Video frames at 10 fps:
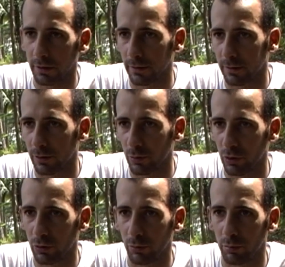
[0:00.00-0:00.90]
and
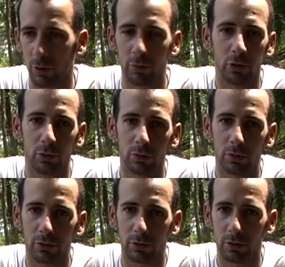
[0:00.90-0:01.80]
but maybe you could
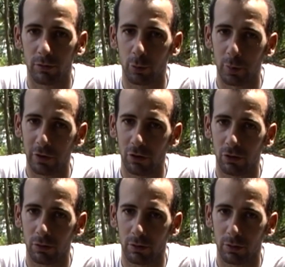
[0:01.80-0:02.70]
also have a petition